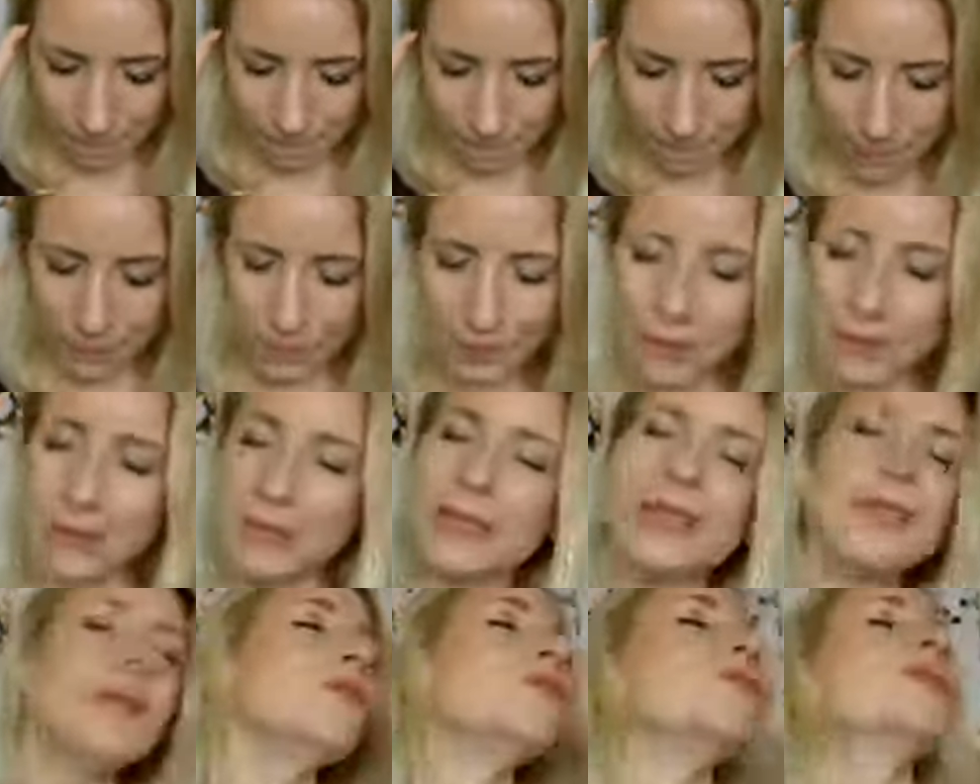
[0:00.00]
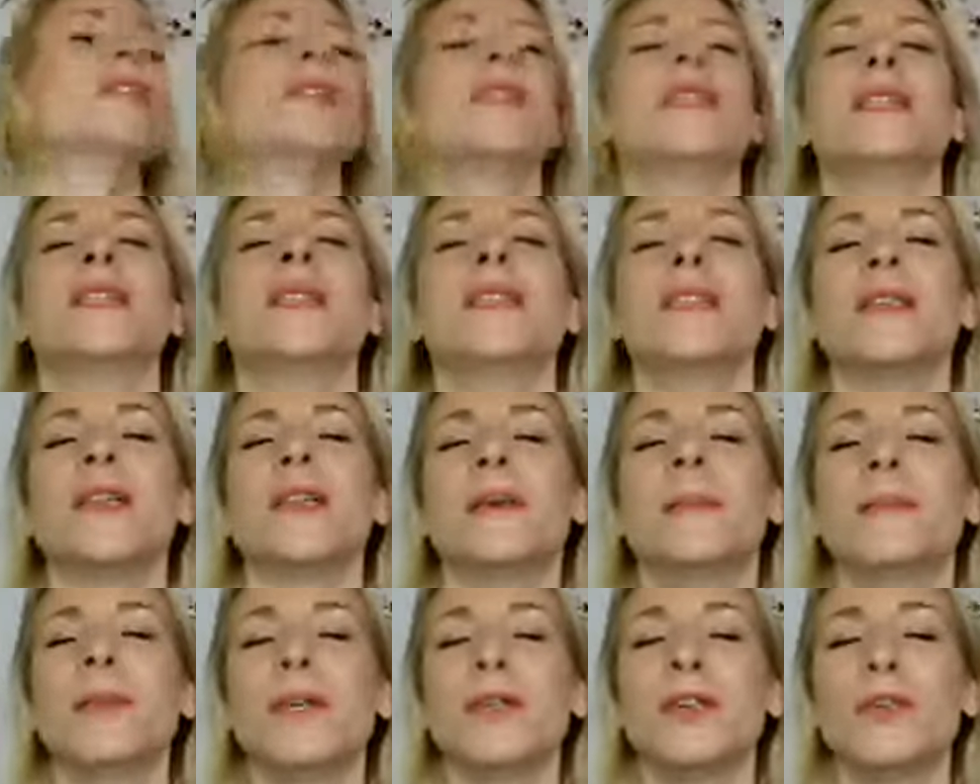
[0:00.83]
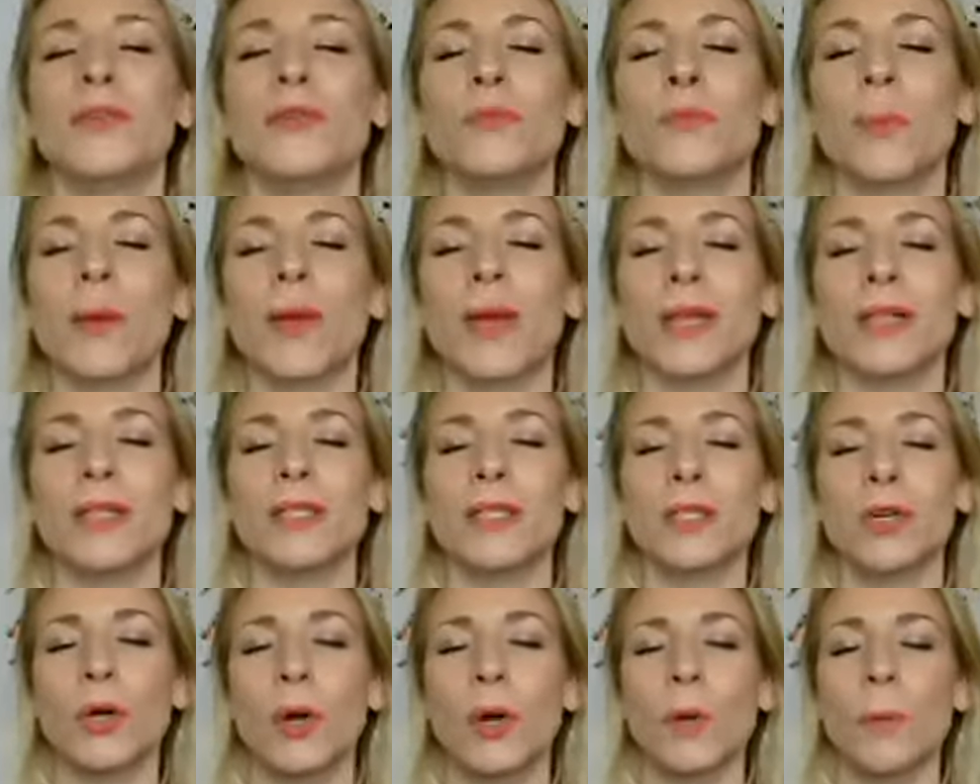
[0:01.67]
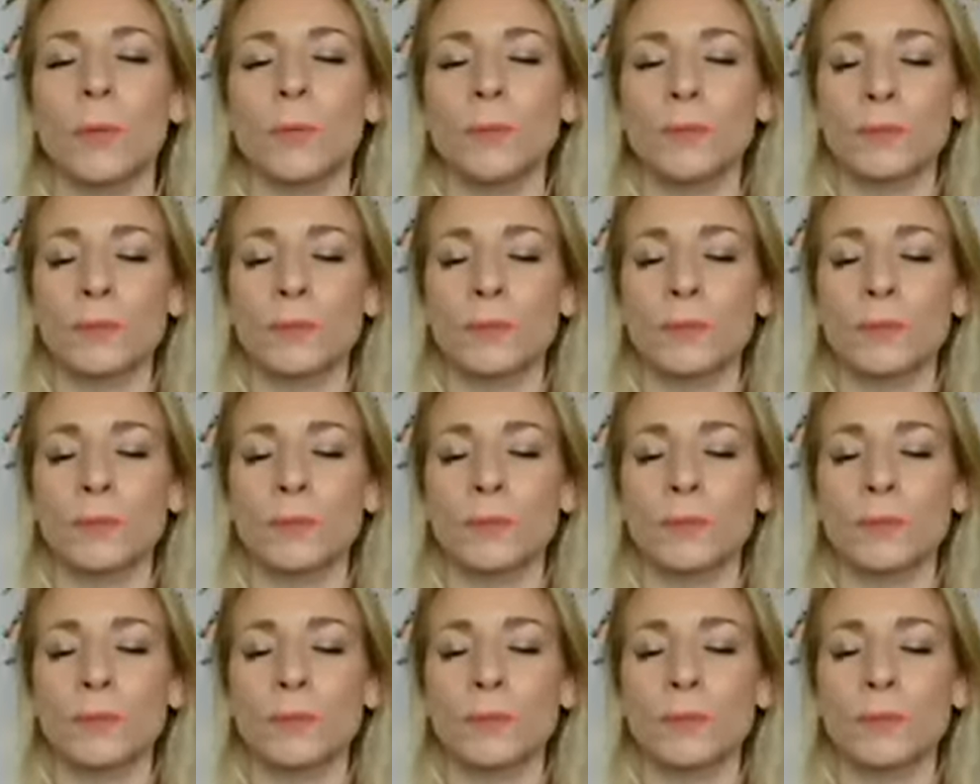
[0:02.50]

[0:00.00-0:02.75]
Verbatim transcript: belief system that you've picked up